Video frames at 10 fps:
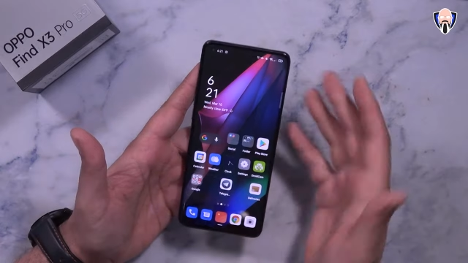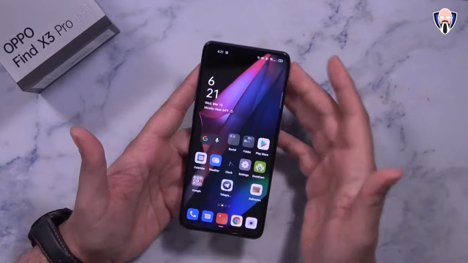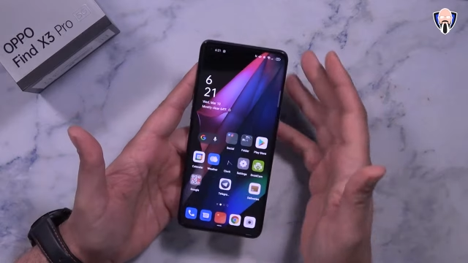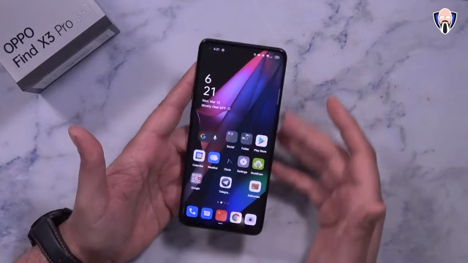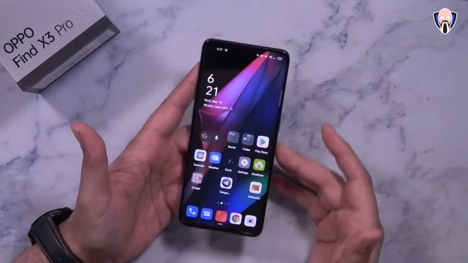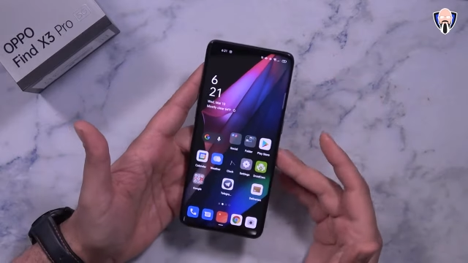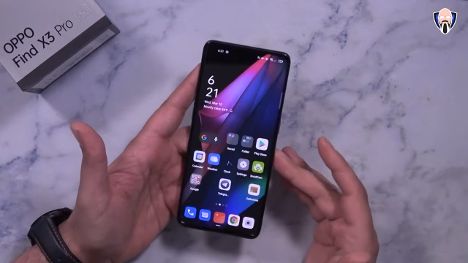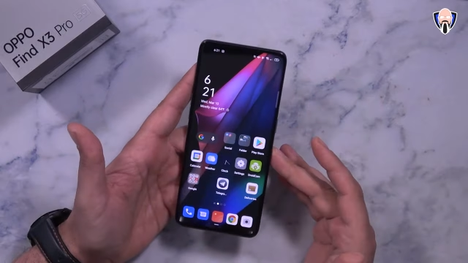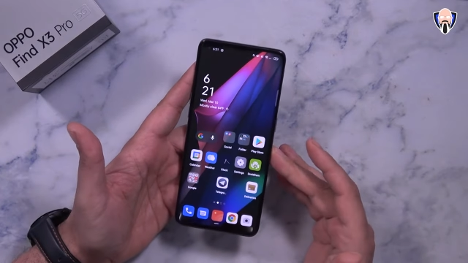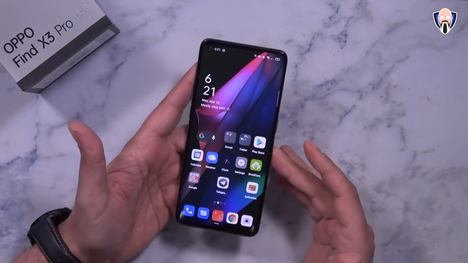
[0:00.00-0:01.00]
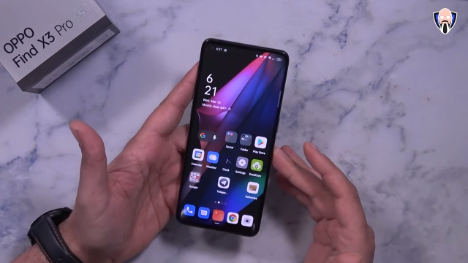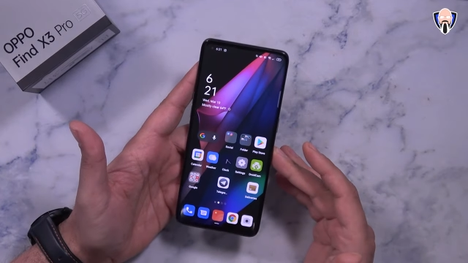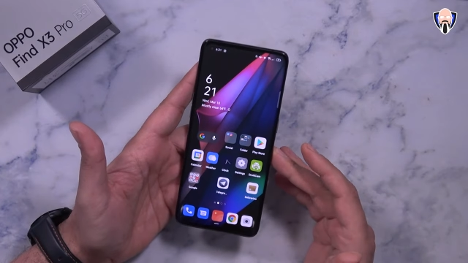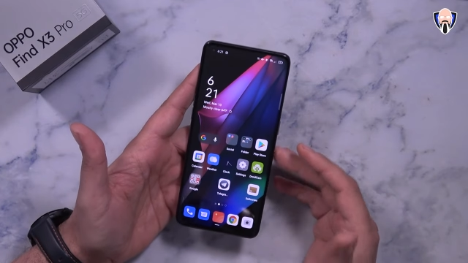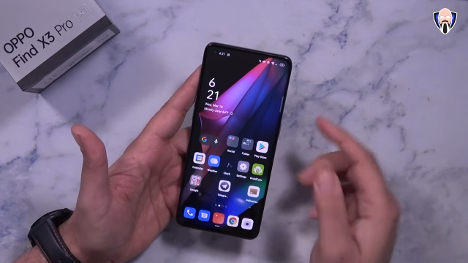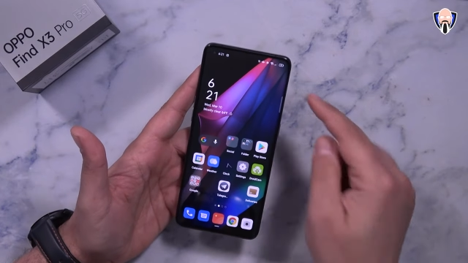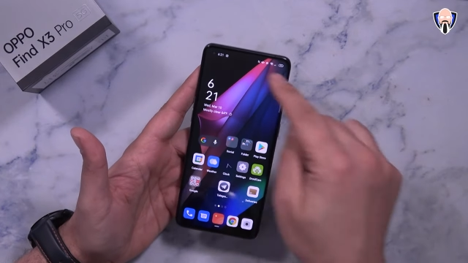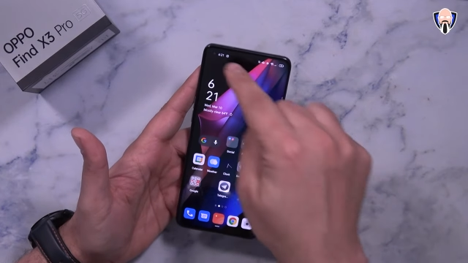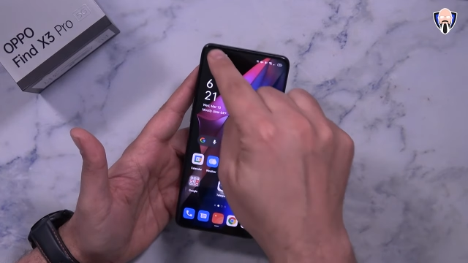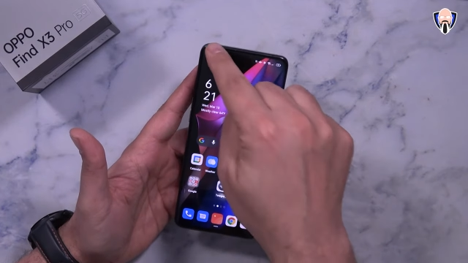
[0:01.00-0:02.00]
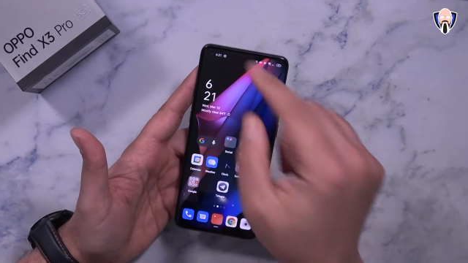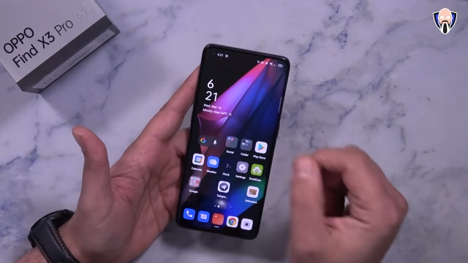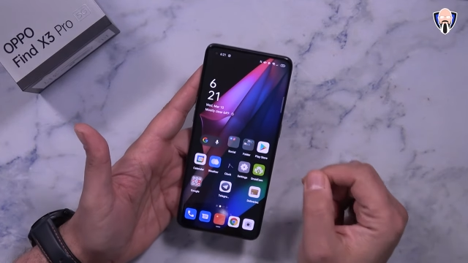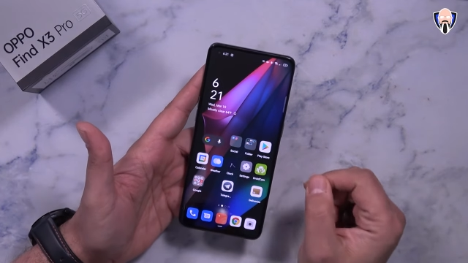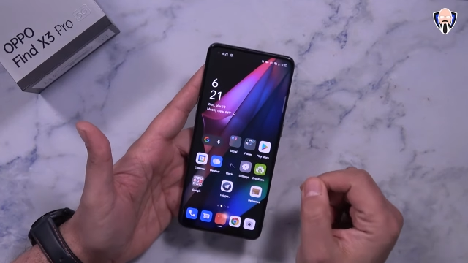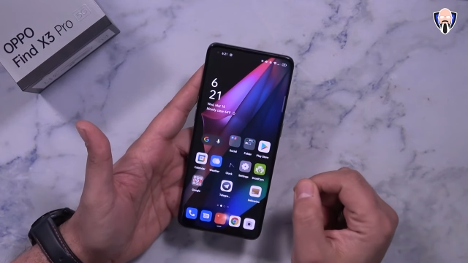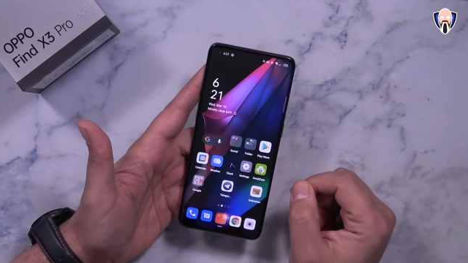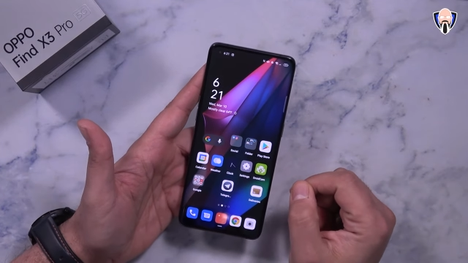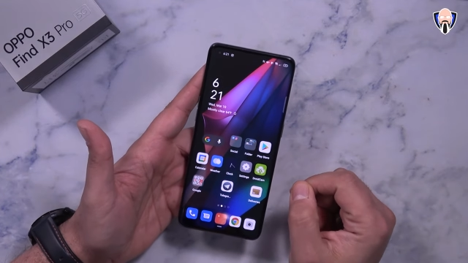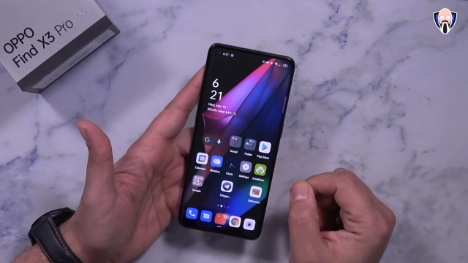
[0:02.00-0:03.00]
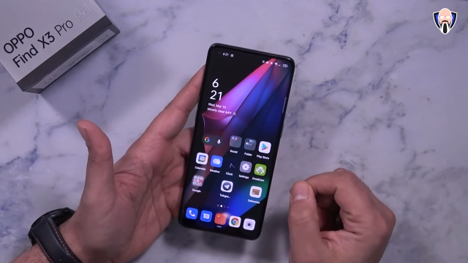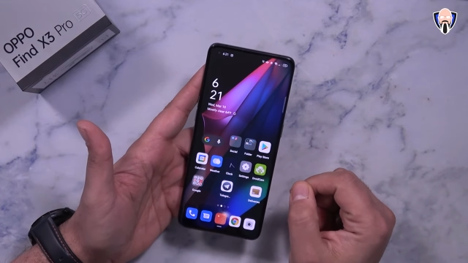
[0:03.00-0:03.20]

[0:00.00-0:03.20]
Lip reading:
No face is visible, so there are no lips to read.